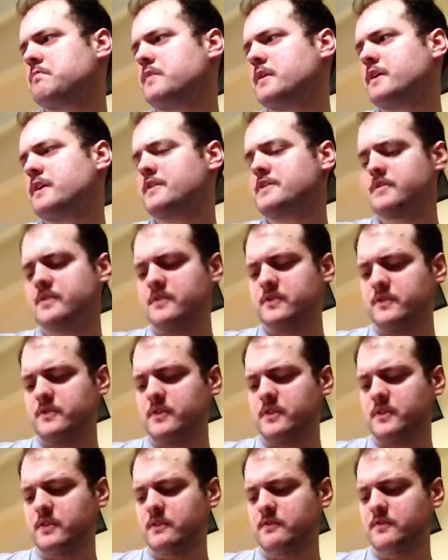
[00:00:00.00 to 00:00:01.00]
I guess,
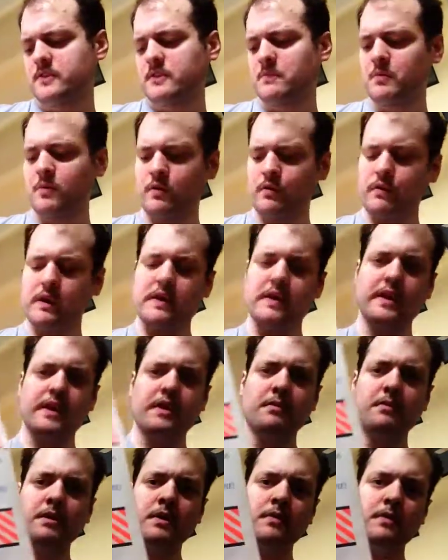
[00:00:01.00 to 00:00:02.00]
is uh, "C Moon Cry
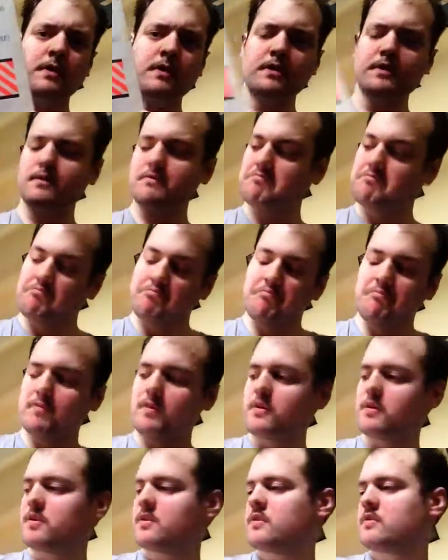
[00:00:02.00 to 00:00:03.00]
Like a Baby."
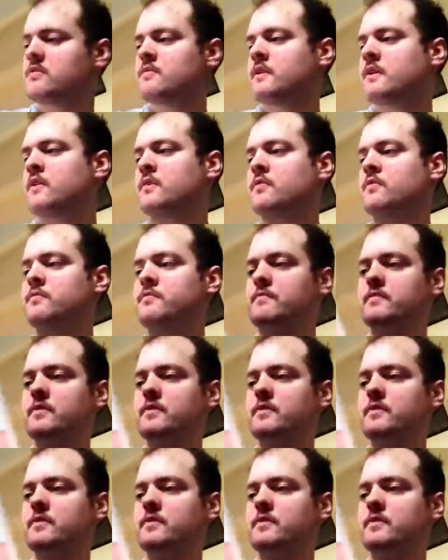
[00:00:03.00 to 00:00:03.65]
I don't know,